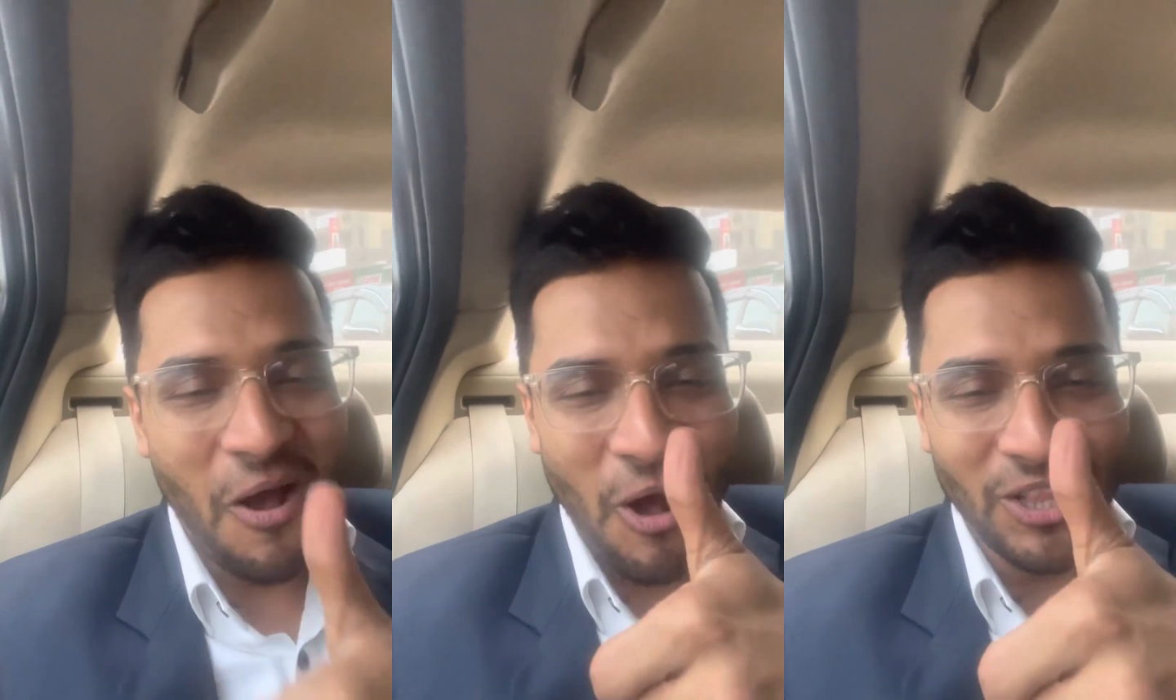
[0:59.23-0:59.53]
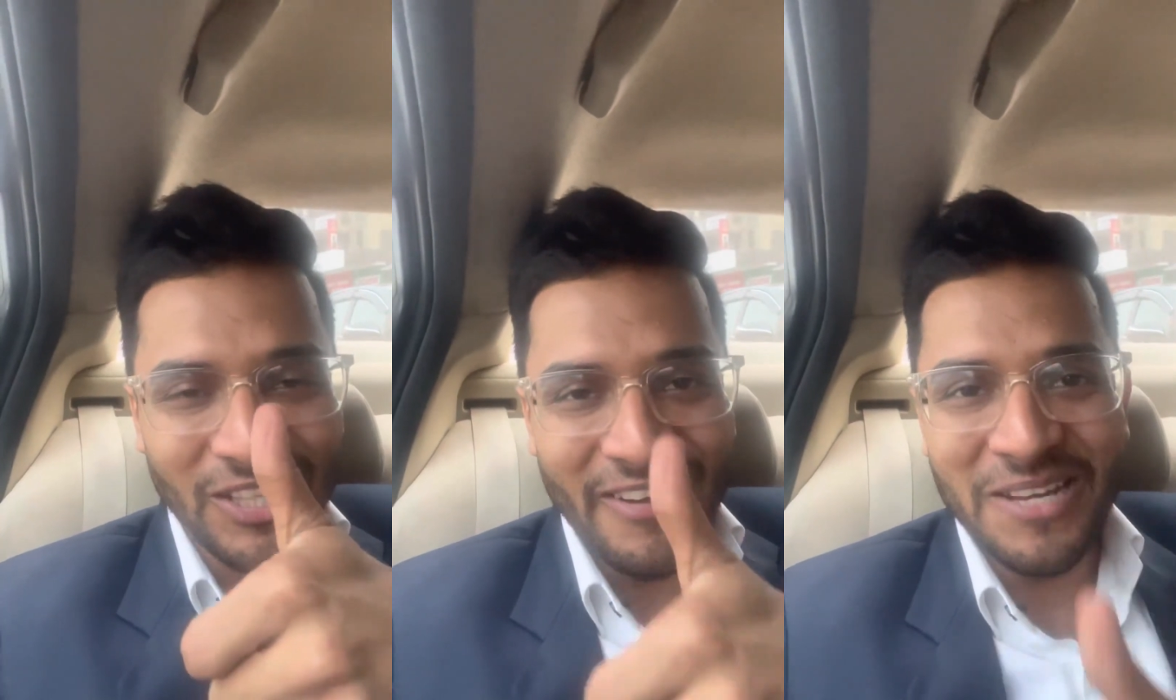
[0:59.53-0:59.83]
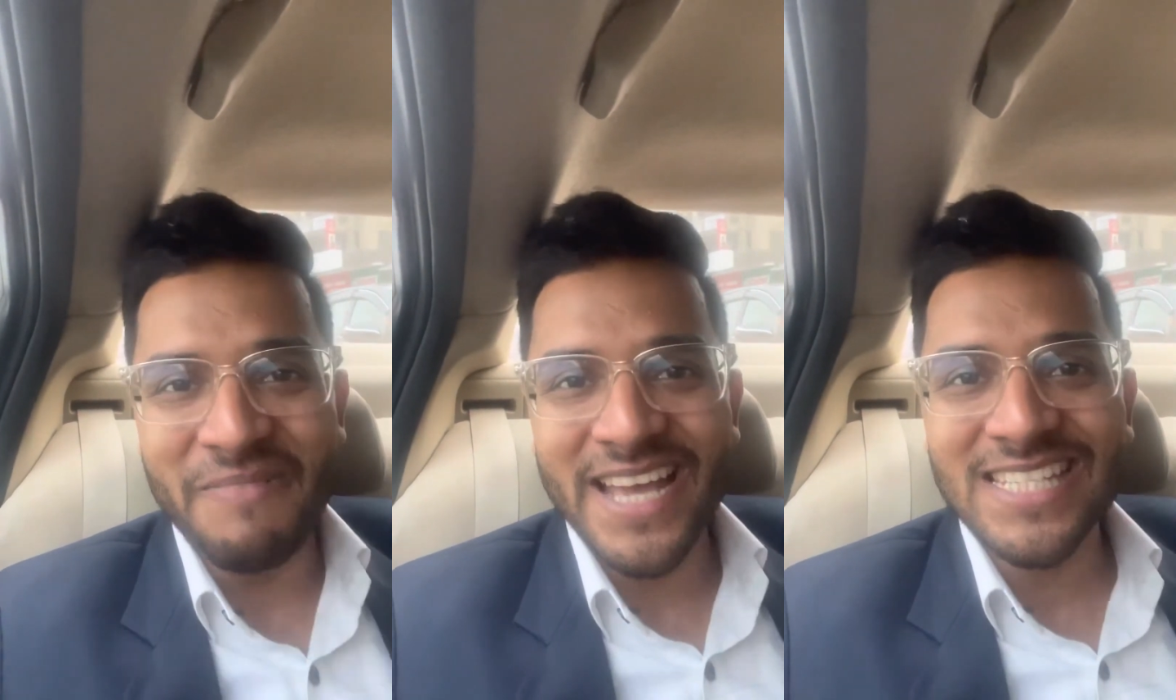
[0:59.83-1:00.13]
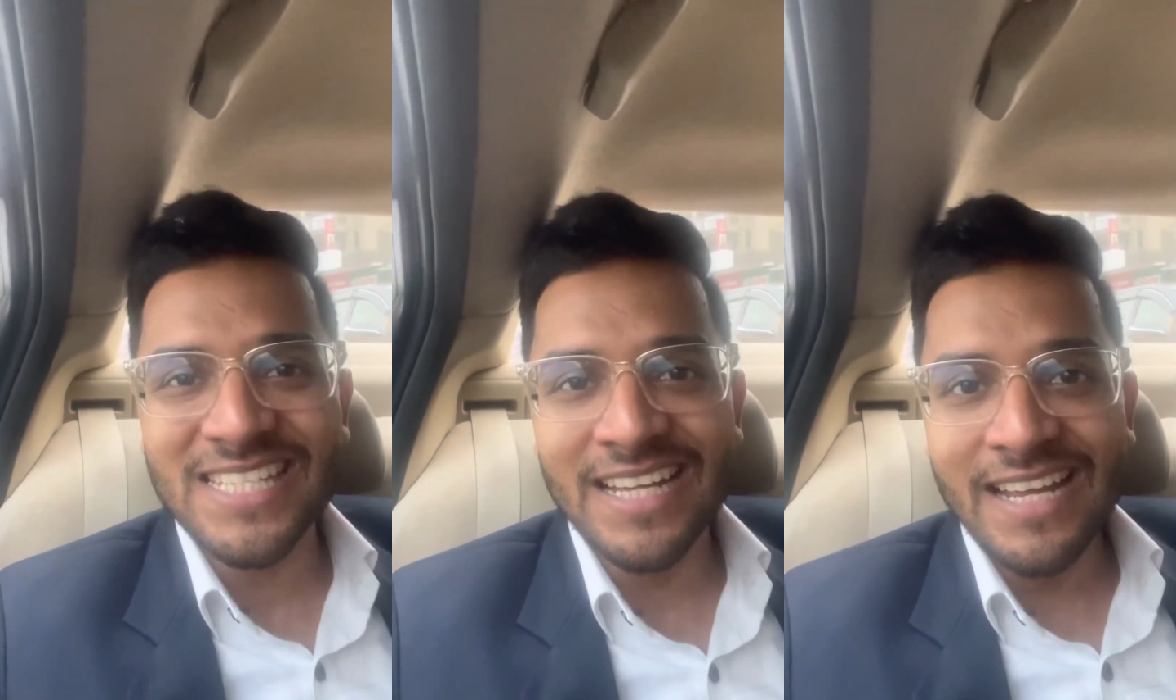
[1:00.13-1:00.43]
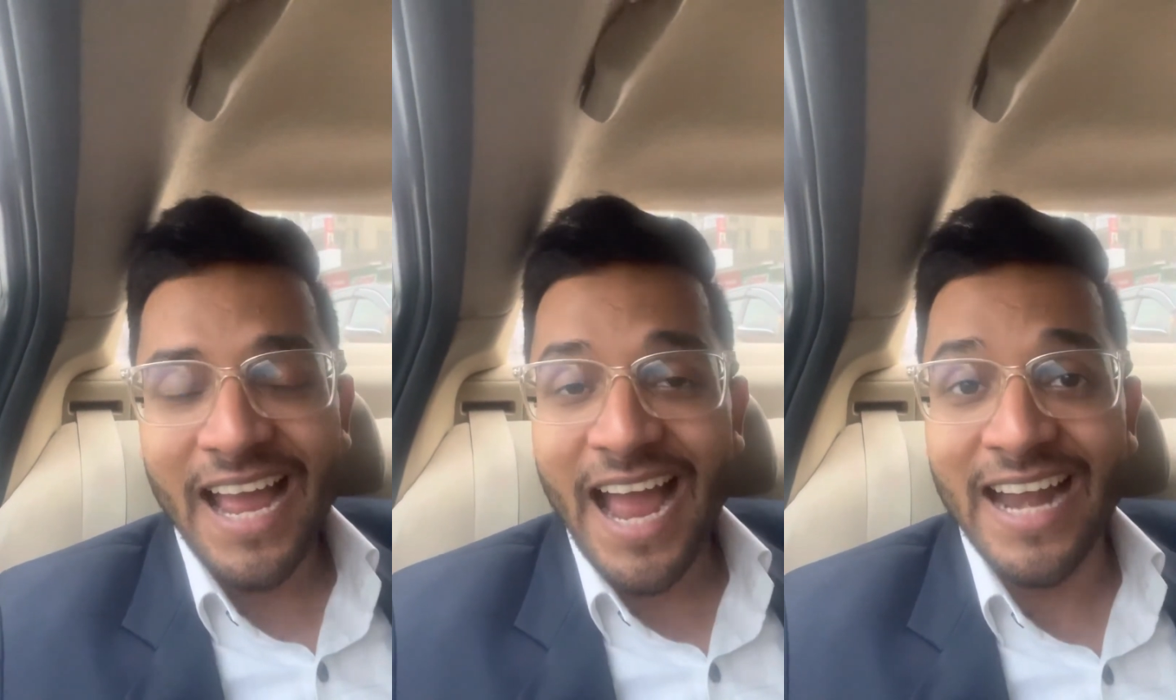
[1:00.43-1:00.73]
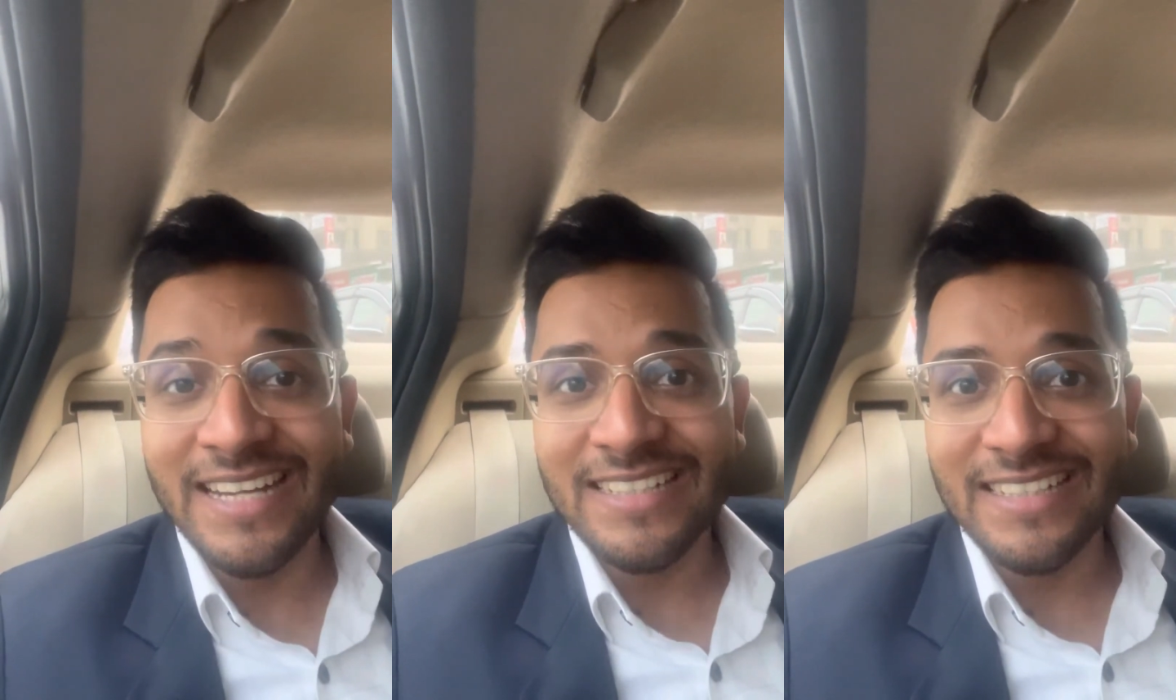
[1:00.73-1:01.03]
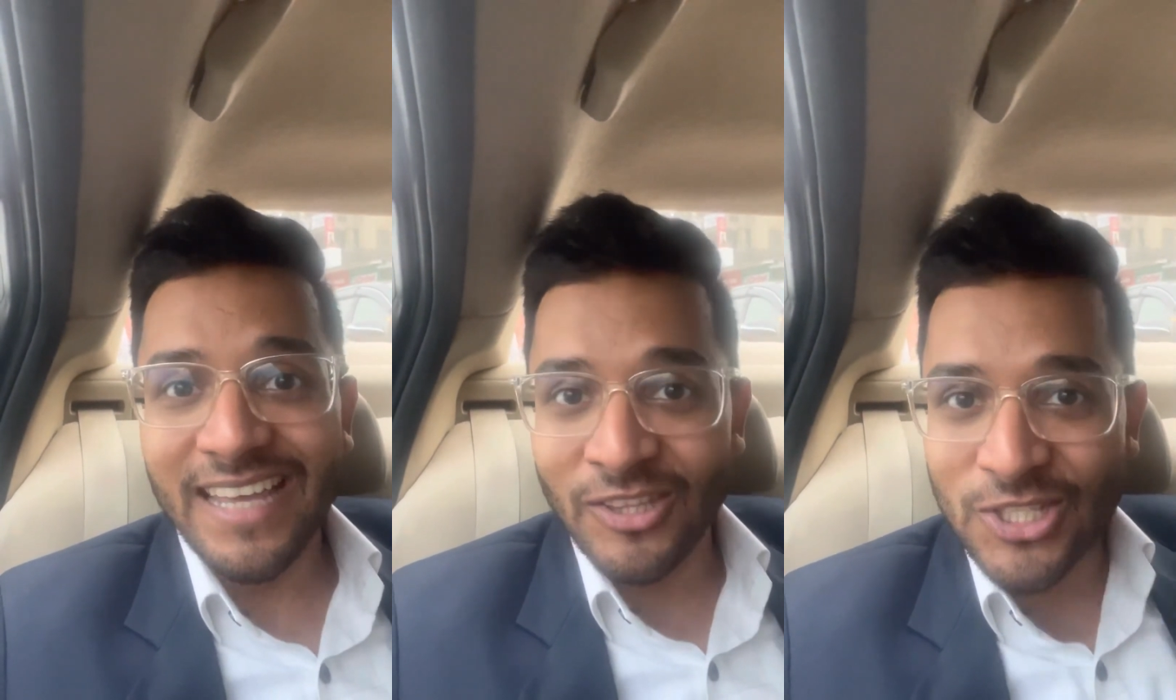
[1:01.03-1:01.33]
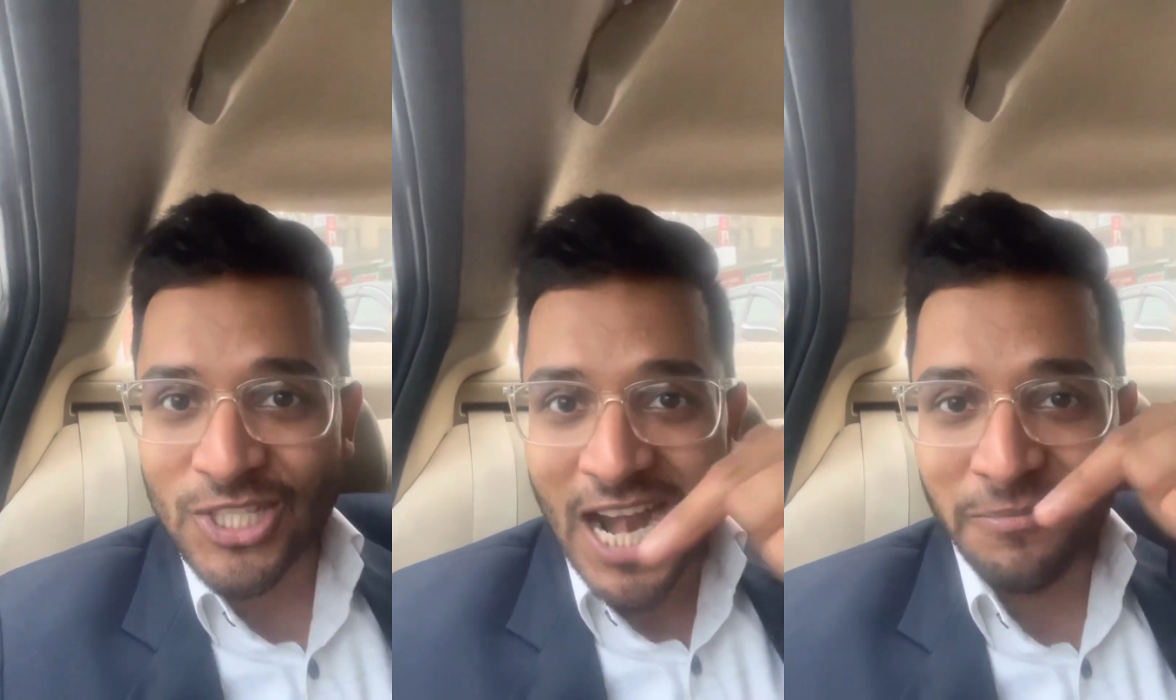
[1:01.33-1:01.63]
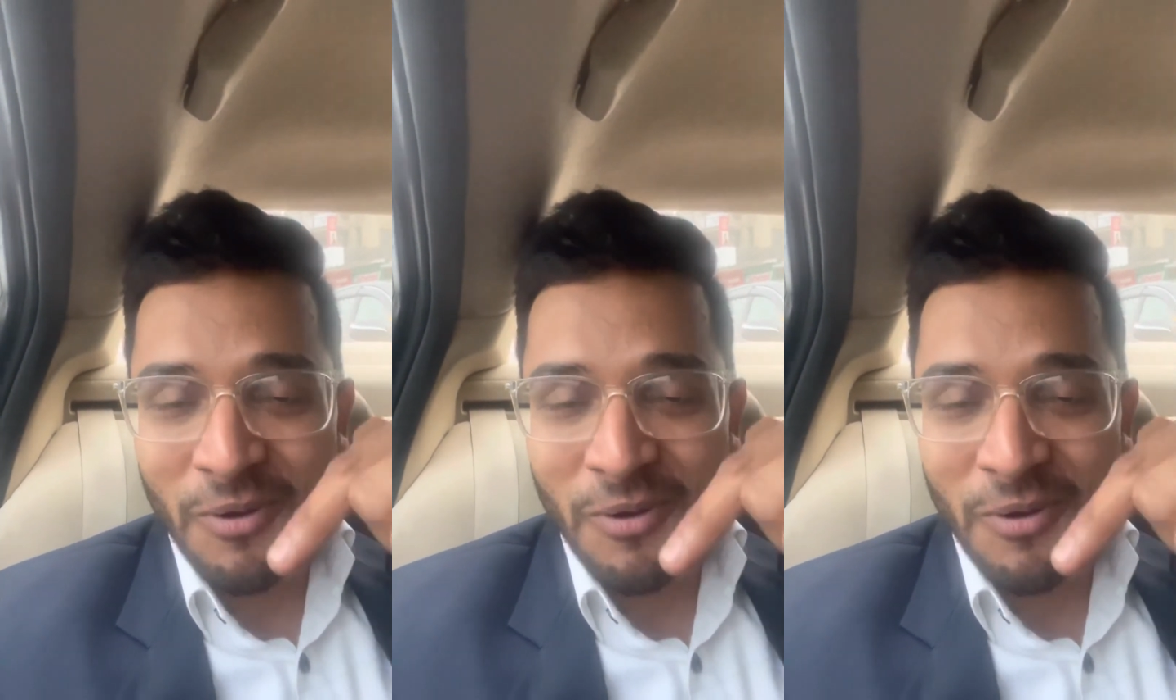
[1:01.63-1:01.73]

All the very best, and in the chat